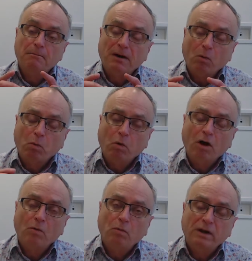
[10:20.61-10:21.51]
But
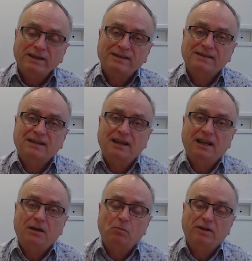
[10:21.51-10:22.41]
what we're
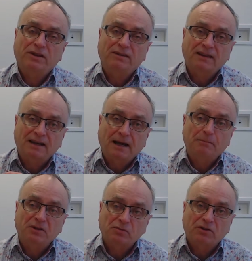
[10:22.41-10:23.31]
seeing within the
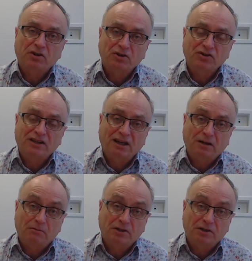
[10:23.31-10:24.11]
numbers within New Zealand,